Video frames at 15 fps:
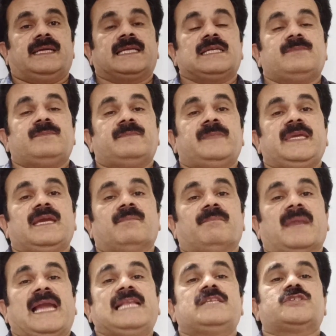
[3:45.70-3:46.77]
it will be a
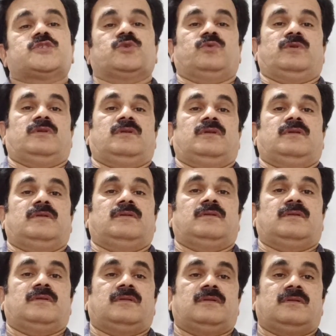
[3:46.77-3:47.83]
milestone
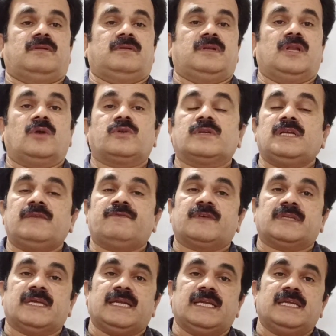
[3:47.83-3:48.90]
not only for
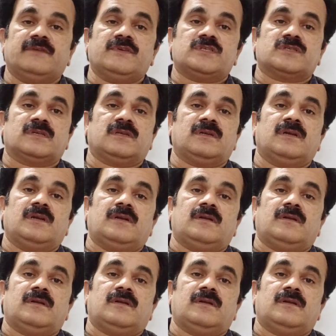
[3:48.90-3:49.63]
the individual,